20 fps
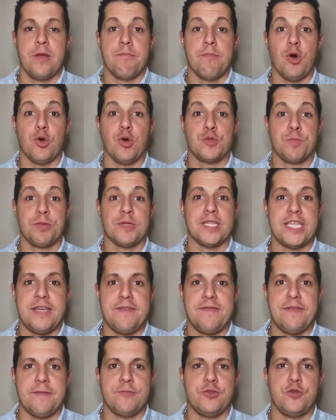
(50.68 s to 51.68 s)
Most
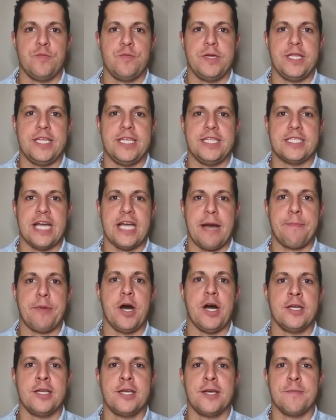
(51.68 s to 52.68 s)
believe him to be the top
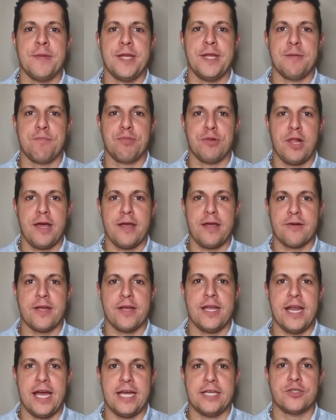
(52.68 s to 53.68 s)
uncommitted player
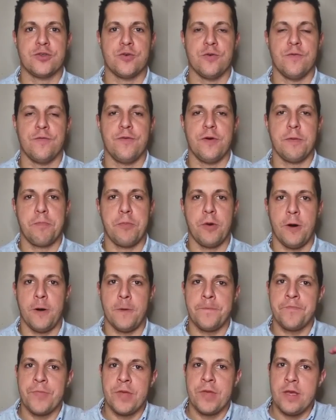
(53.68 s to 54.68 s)
in high school
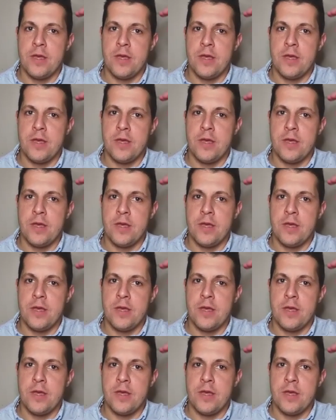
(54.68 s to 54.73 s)
football.